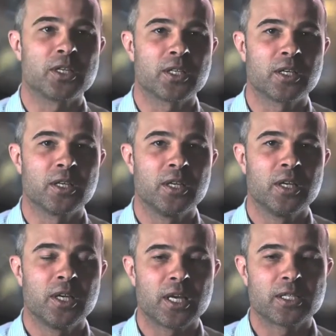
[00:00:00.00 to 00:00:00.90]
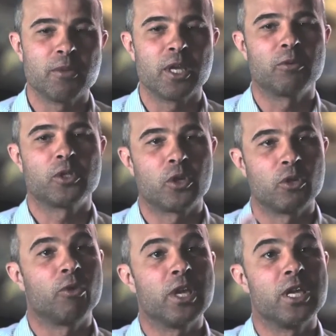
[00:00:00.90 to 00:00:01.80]
as a meal which you can
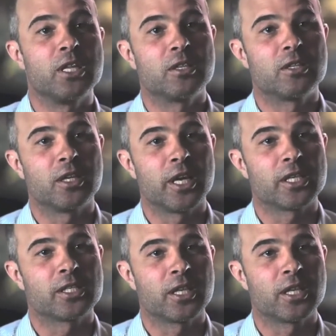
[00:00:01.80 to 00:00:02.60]
reheat the next